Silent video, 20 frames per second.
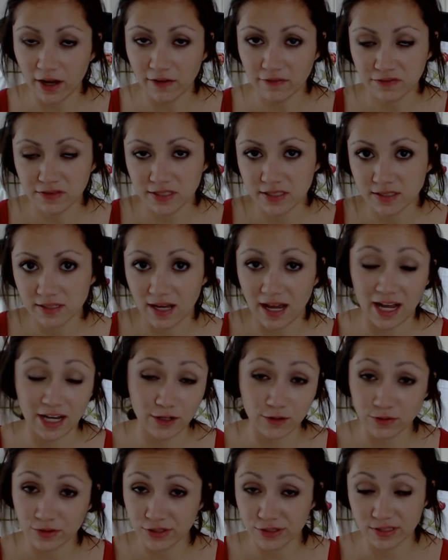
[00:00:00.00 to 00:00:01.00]
often. I
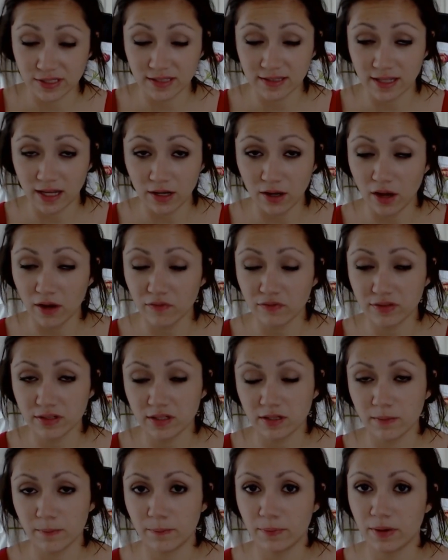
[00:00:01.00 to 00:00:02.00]
don't use it that
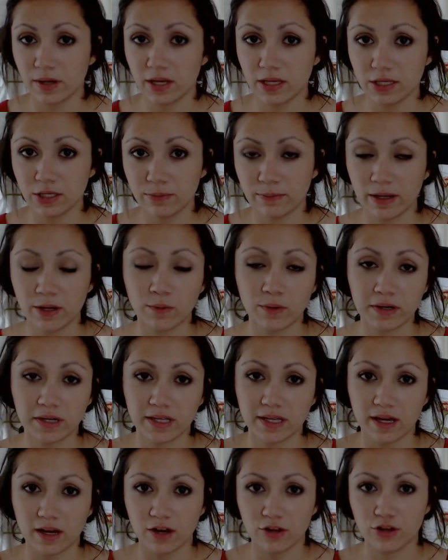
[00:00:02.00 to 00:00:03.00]
often, but you might want
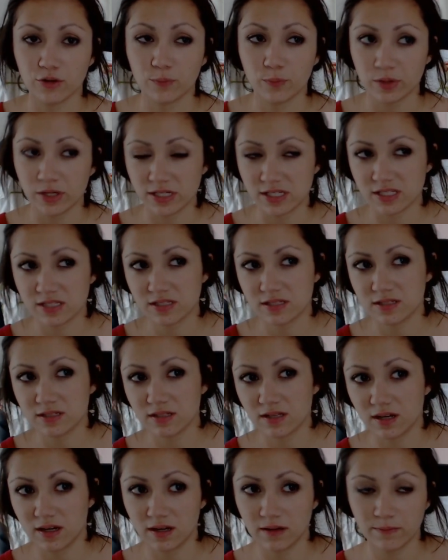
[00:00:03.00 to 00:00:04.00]
to get other priests'